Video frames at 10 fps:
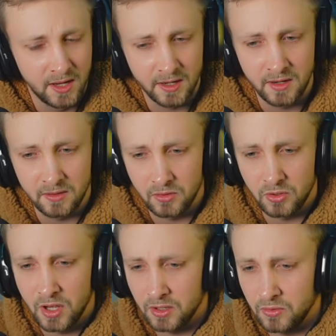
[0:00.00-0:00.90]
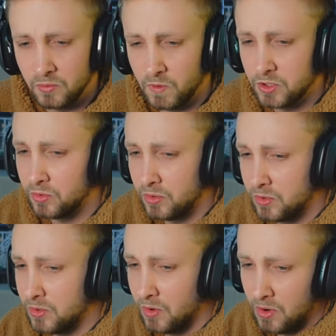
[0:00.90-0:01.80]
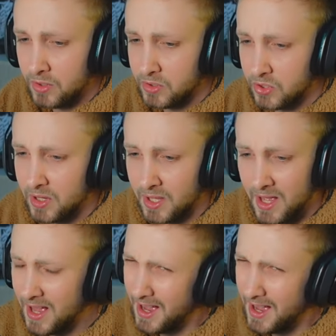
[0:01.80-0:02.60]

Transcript: And yeah, you restored your honor today.